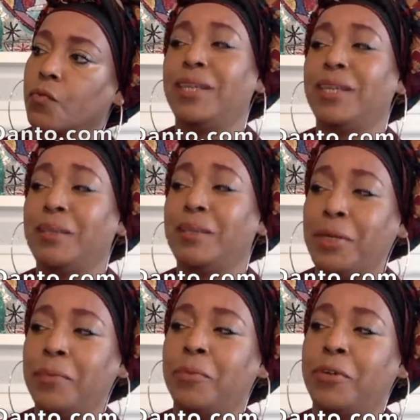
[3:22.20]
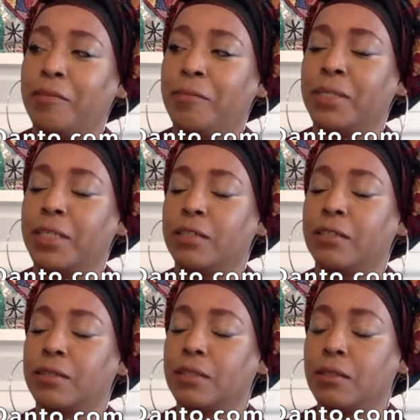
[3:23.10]
so many people have been
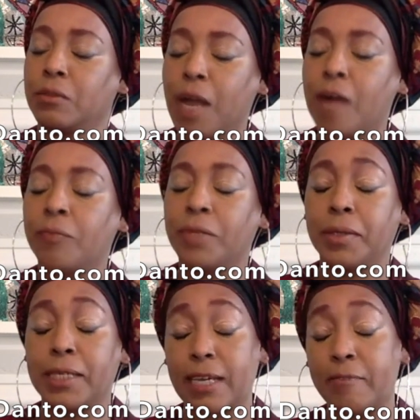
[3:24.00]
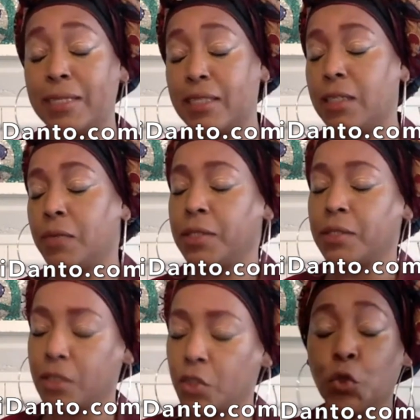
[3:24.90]
killed around me because I've been dealing with
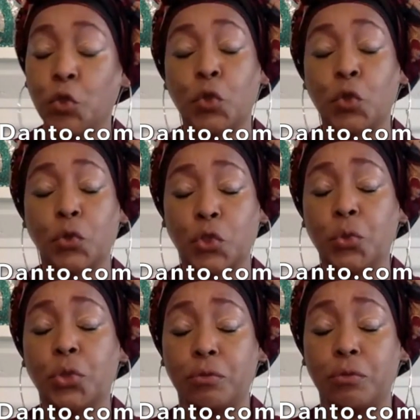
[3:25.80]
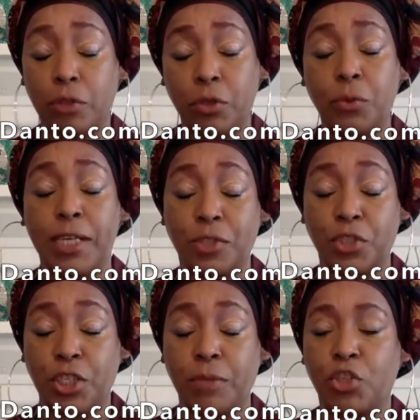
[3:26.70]
two U.S.
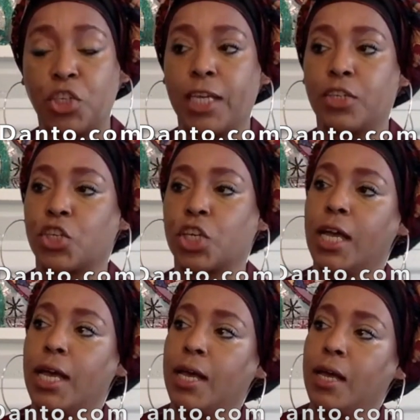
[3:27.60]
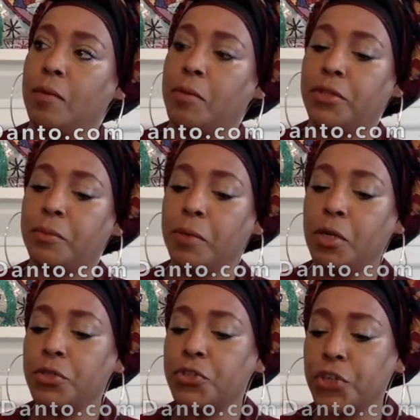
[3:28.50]
regime change. But the
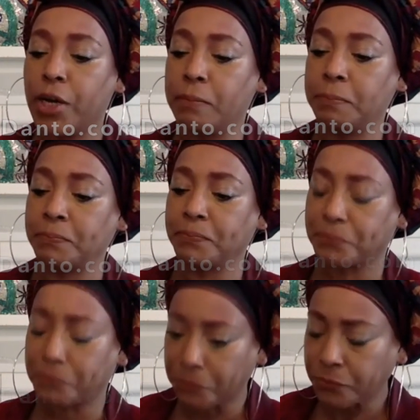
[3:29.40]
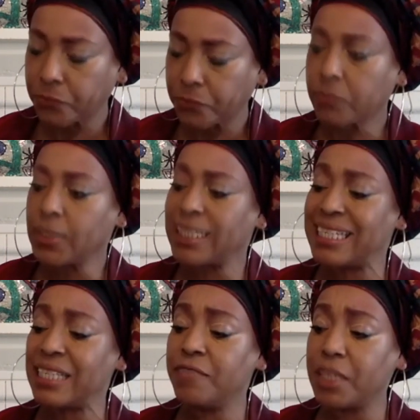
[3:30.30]
most
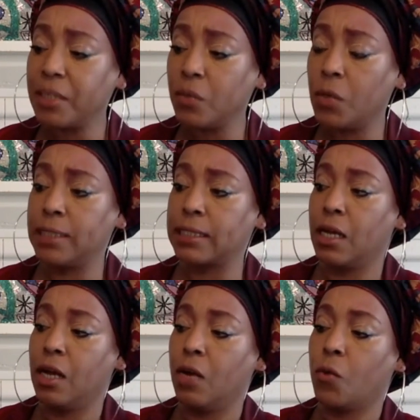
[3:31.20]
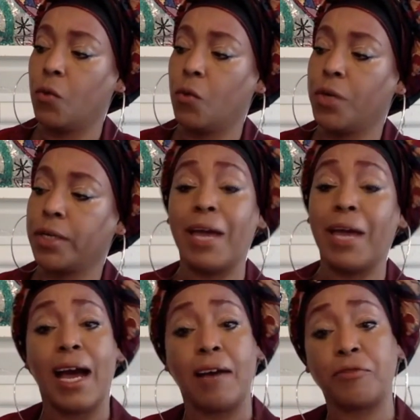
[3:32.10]
significant ones
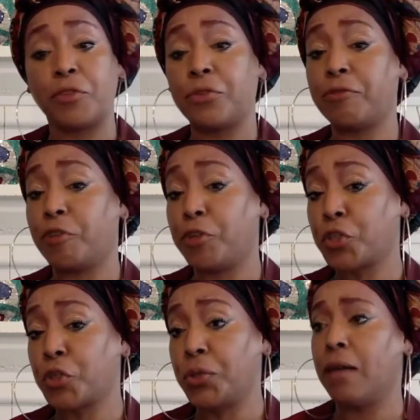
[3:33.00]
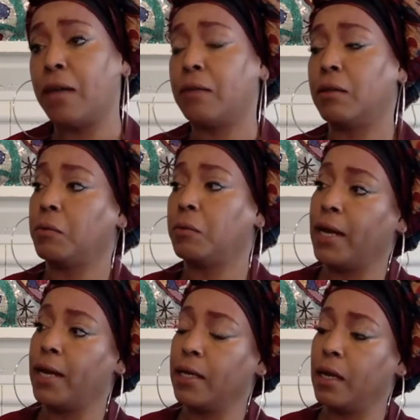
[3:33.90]
came after the first coup d'etat
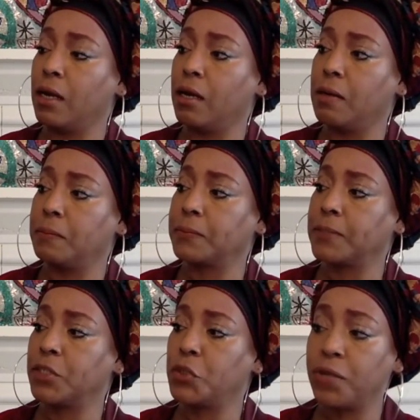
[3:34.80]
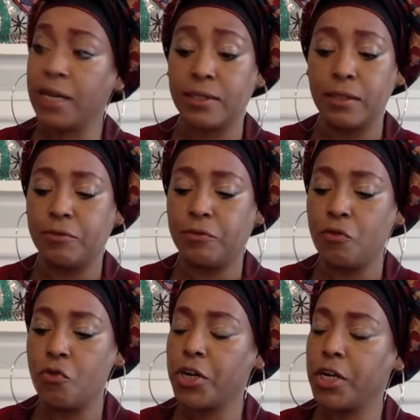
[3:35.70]
when in
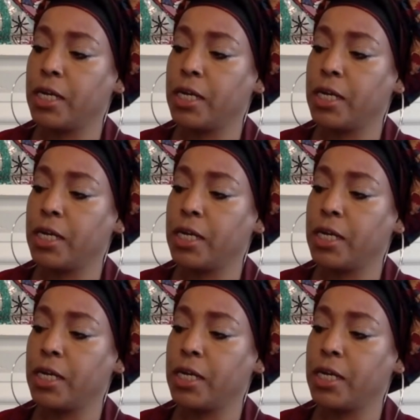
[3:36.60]
2004,